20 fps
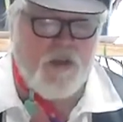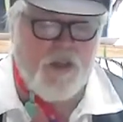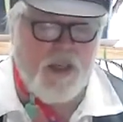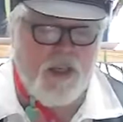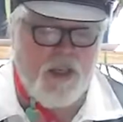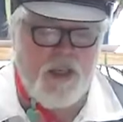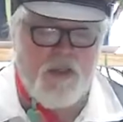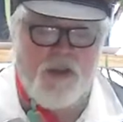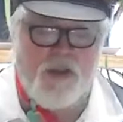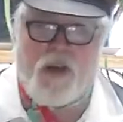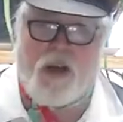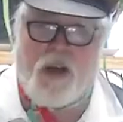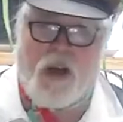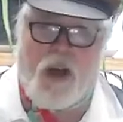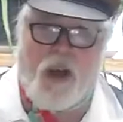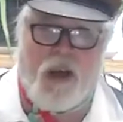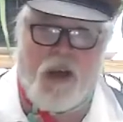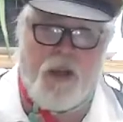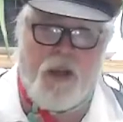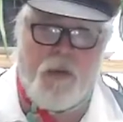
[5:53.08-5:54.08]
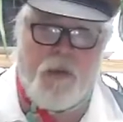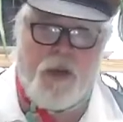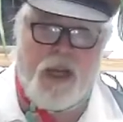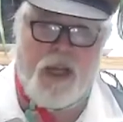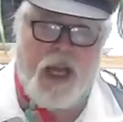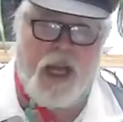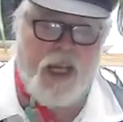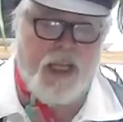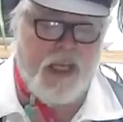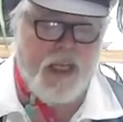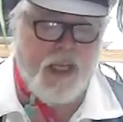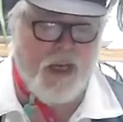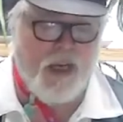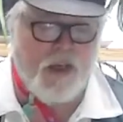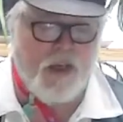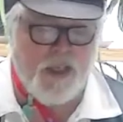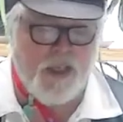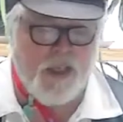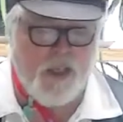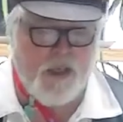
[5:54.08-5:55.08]
another argument I
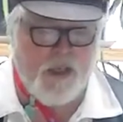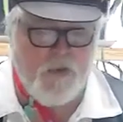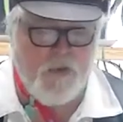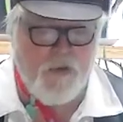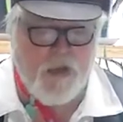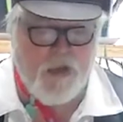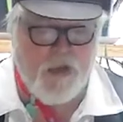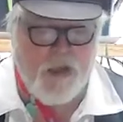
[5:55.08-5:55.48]
adhere to.